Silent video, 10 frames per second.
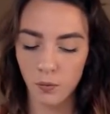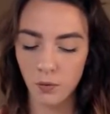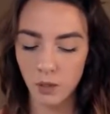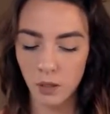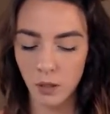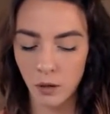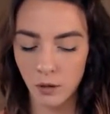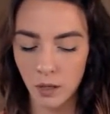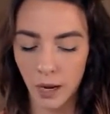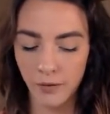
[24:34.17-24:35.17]
you know,
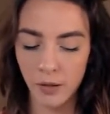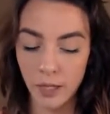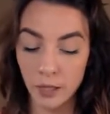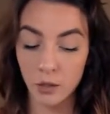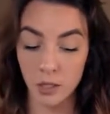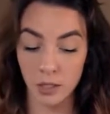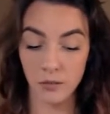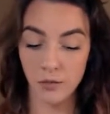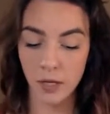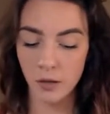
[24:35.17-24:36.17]
I feel like there's this
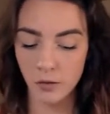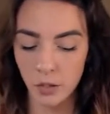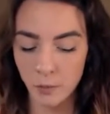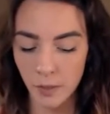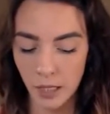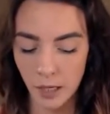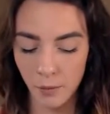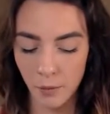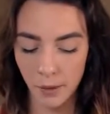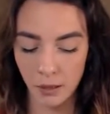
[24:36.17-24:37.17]
fear of speaking
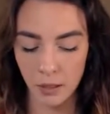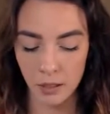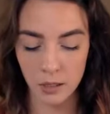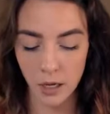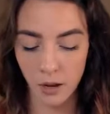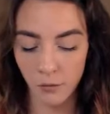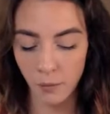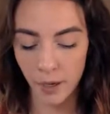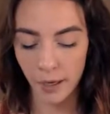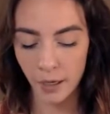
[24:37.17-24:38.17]
up about this stuff,
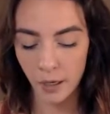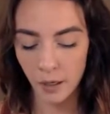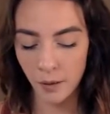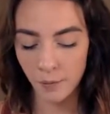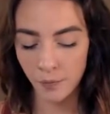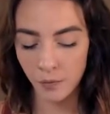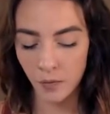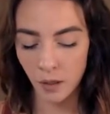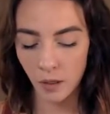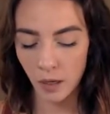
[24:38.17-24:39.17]
but
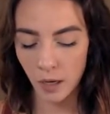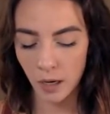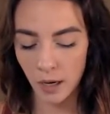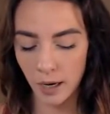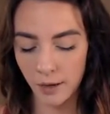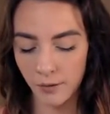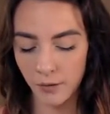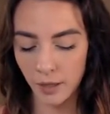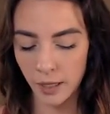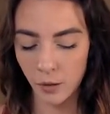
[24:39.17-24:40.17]
I
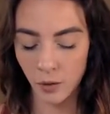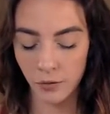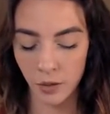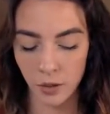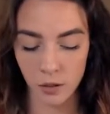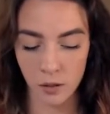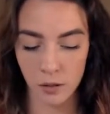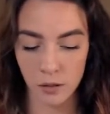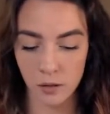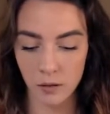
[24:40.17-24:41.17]
feel like whoever
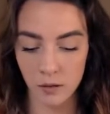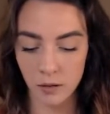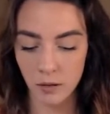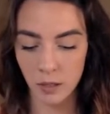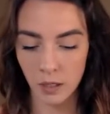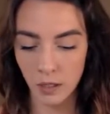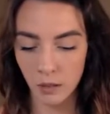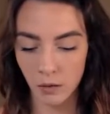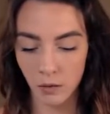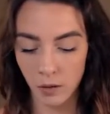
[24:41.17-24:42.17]
is
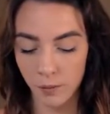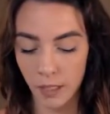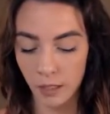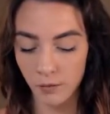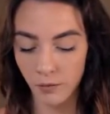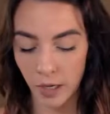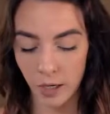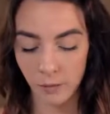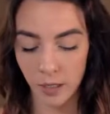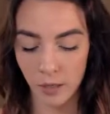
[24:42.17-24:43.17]
in your immediate
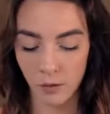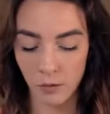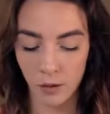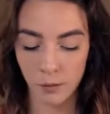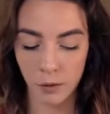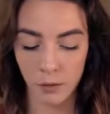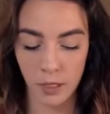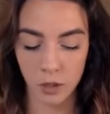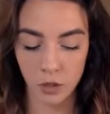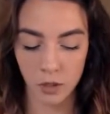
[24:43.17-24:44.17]
environment, whether it be
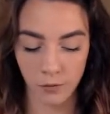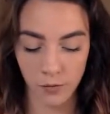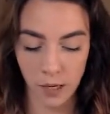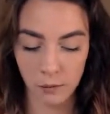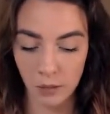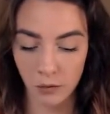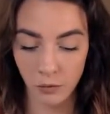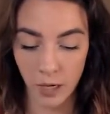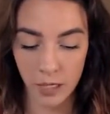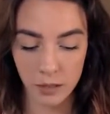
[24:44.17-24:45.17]
relationship, family,
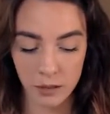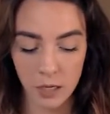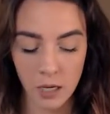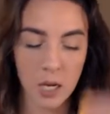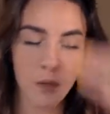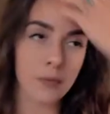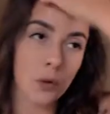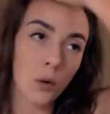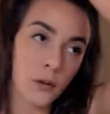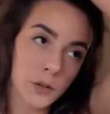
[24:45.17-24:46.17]
friends,
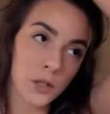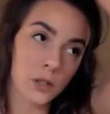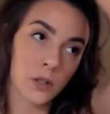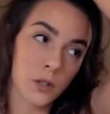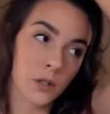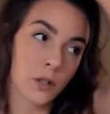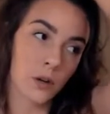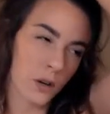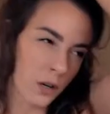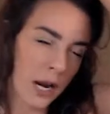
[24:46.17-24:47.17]
whoever
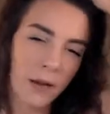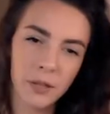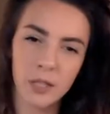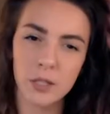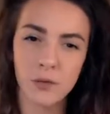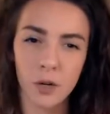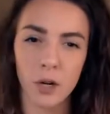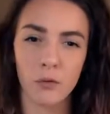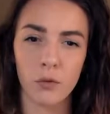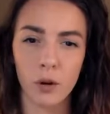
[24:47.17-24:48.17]
you're having this
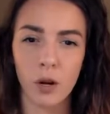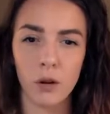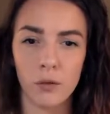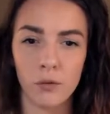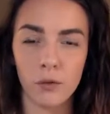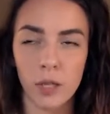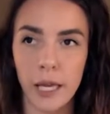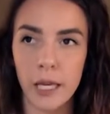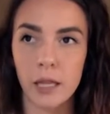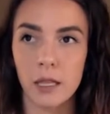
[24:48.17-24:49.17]
fear of
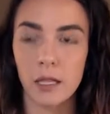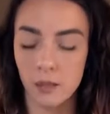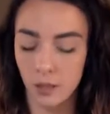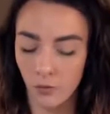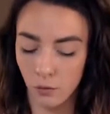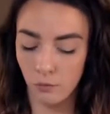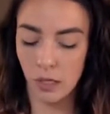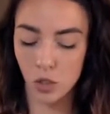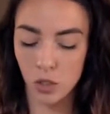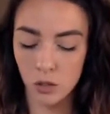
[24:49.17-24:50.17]
relaying this
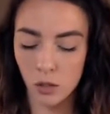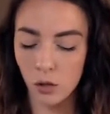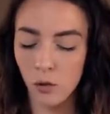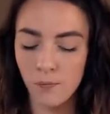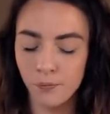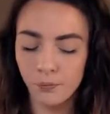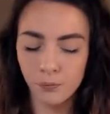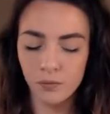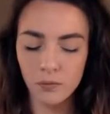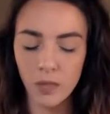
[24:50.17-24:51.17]
information to,
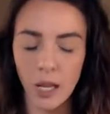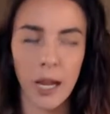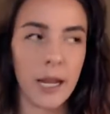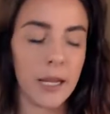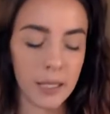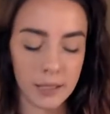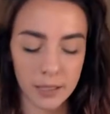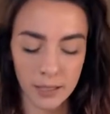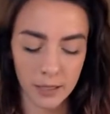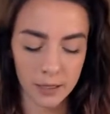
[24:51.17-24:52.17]

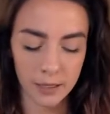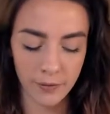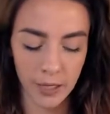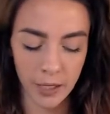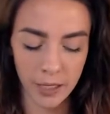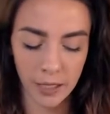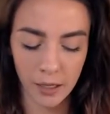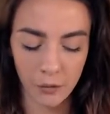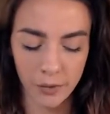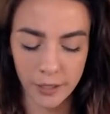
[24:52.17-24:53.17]
it's very
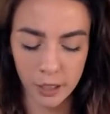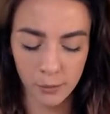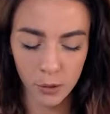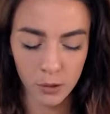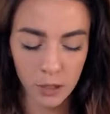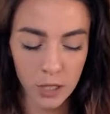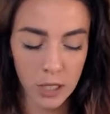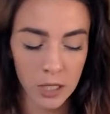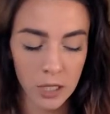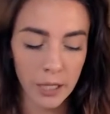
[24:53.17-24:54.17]
unreasonable.
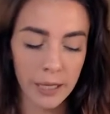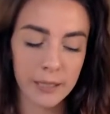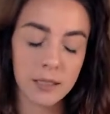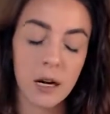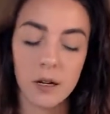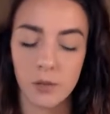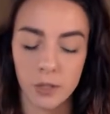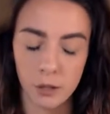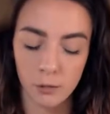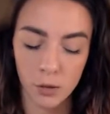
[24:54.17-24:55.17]
It's not
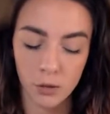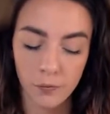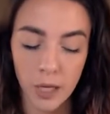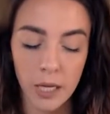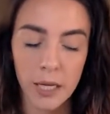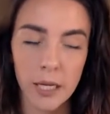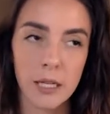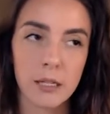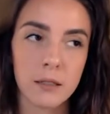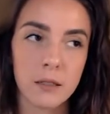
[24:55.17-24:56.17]
unreasonable. You